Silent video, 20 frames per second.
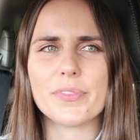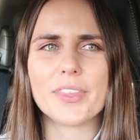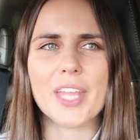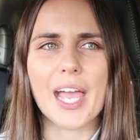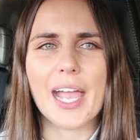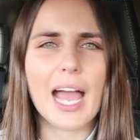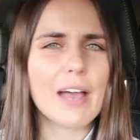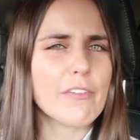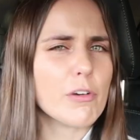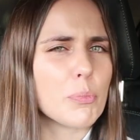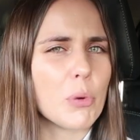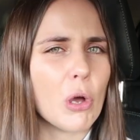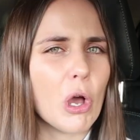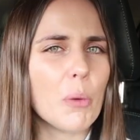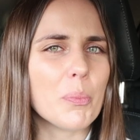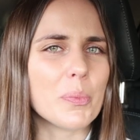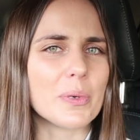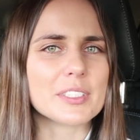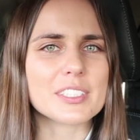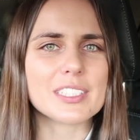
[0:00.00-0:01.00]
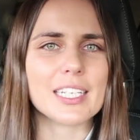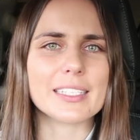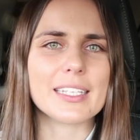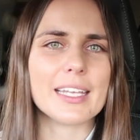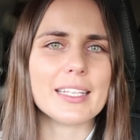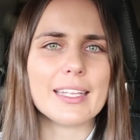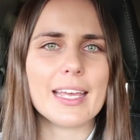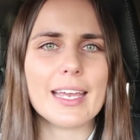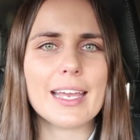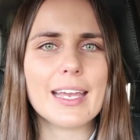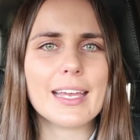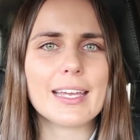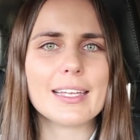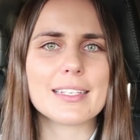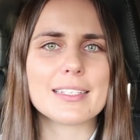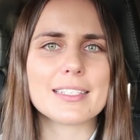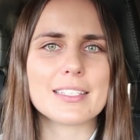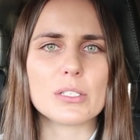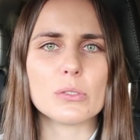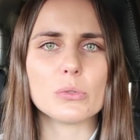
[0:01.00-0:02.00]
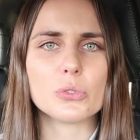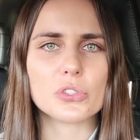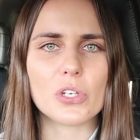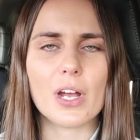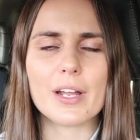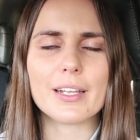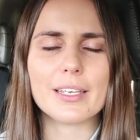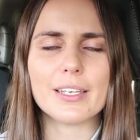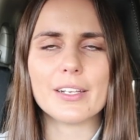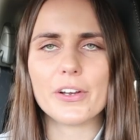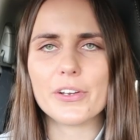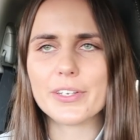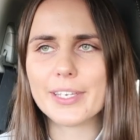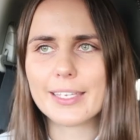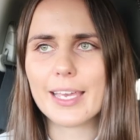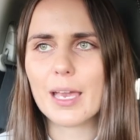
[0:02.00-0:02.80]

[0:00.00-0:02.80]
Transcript: they have a purpose. Like, they're there still trying to, you know,